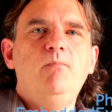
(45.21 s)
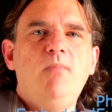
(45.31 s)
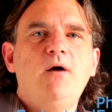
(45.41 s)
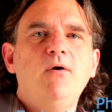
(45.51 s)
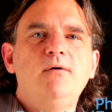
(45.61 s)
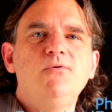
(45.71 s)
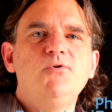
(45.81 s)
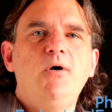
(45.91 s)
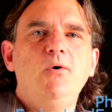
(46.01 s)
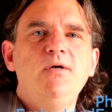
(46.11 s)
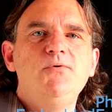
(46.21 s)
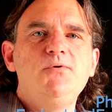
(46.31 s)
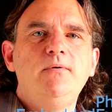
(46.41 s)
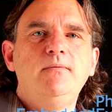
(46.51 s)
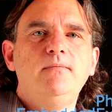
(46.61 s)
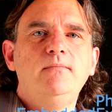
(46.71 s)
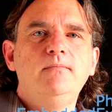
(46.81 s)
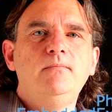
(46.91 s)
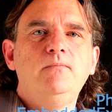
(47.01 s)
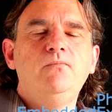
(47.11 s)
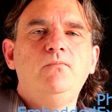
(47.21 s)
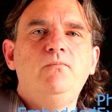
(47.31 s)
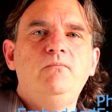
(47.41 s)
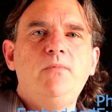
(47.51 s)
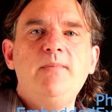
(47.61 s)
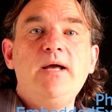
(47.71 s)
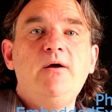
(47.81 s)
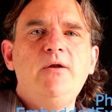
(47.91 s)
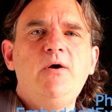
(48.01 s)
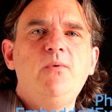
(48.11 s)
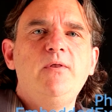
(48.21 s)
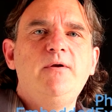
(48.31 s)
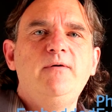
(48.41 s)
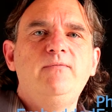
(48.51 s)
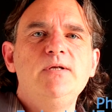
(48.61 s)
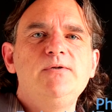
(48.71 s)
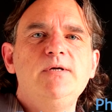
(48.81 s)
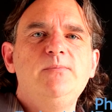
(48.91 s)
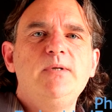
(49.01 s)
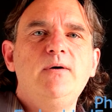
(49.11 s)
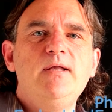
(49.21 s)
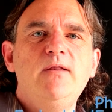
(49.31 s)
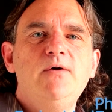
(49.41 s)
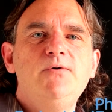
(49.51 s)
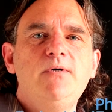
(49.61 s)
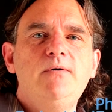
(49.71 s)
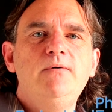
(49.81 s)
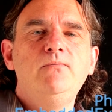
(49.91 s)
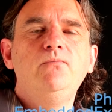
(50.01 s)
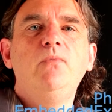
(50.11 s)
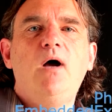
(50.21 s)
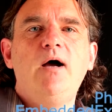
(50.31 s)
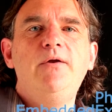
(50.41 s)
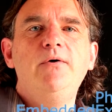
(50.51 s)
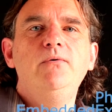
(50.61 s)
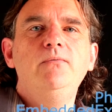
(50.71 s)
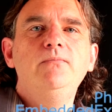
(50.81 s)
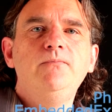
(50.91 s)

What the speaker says: Microcontrollers. You may not know what the difference is between those two. I do.